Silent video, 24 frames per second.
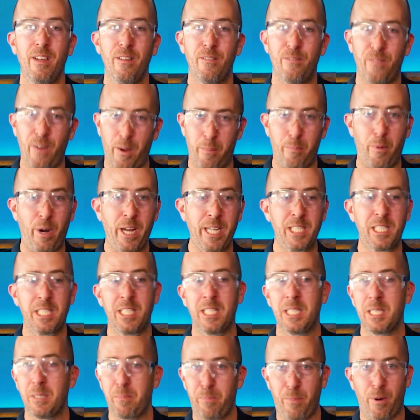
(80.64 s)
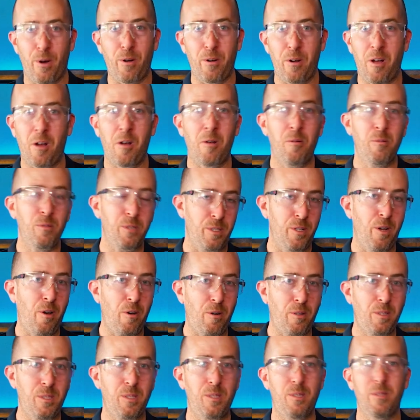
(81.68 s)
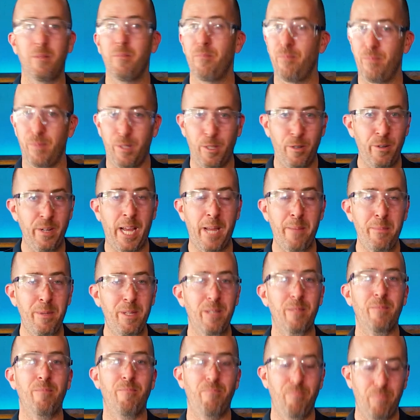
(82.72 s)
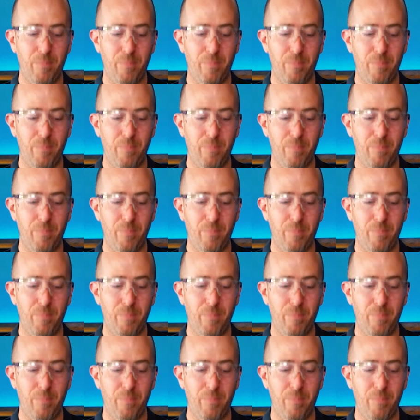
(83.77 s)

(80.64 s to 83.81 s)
Vibrations, potholes, knocks, you name it,